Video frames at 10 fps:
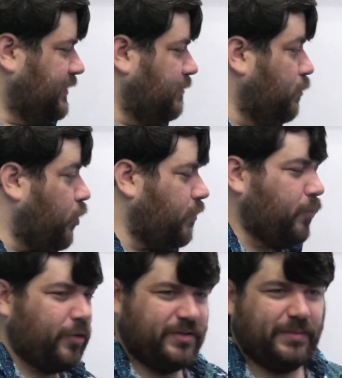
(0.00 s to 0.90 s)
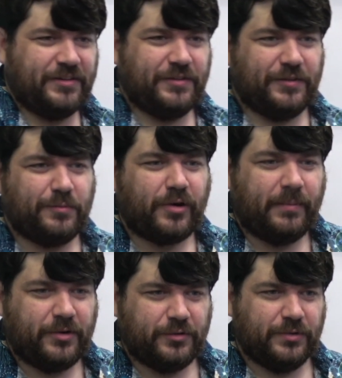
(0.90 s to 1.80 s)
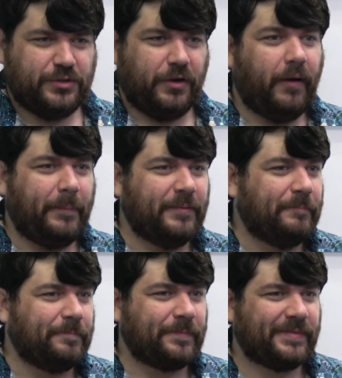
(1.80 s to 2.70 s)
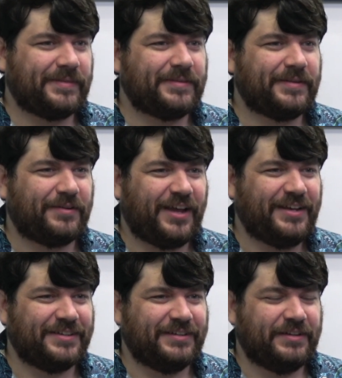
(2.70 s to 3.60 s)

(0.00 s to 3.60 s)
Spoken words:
that more and more dimensionless parameters would show up. Okay?